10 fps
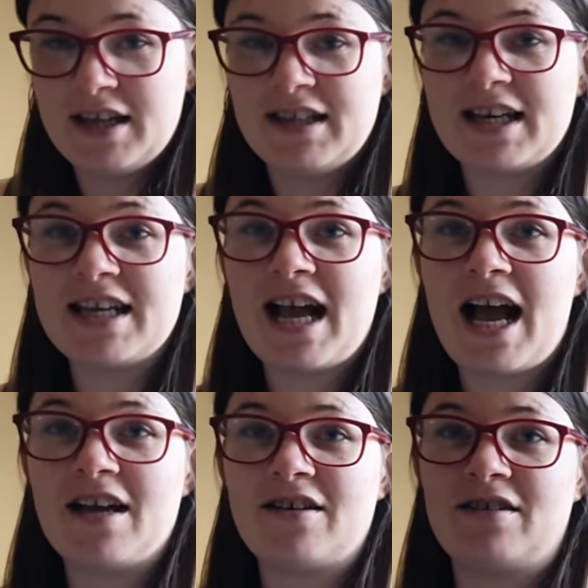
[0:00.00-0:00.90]
They can
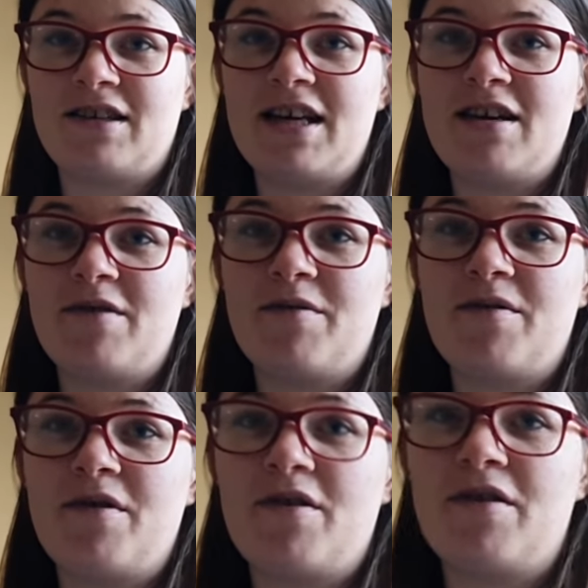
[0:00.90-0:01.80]
actually
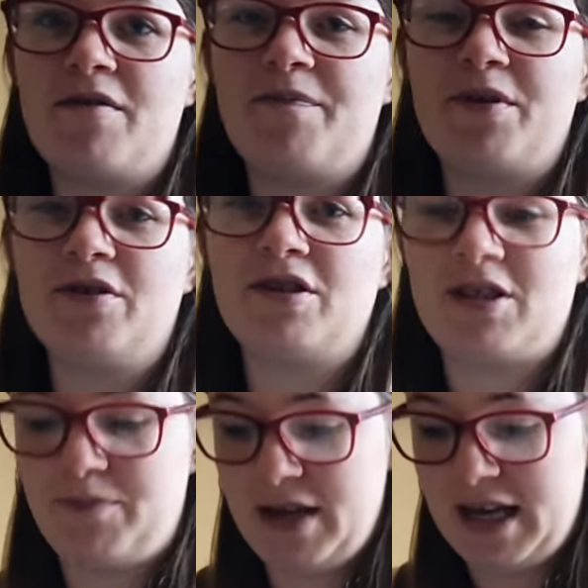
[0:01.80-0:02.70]
build a
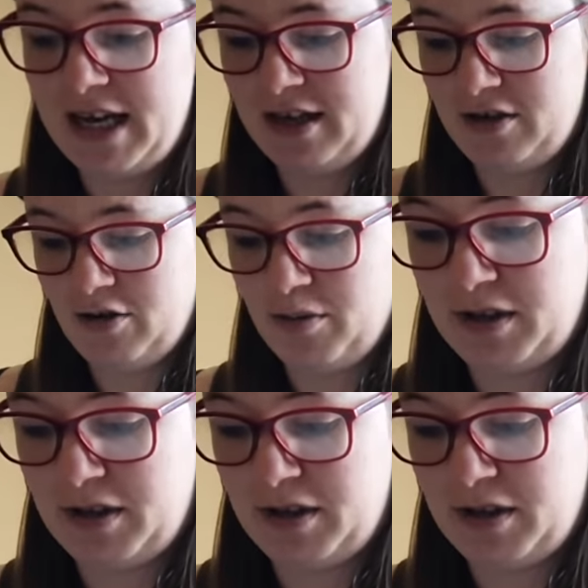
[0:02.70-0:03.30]
speed up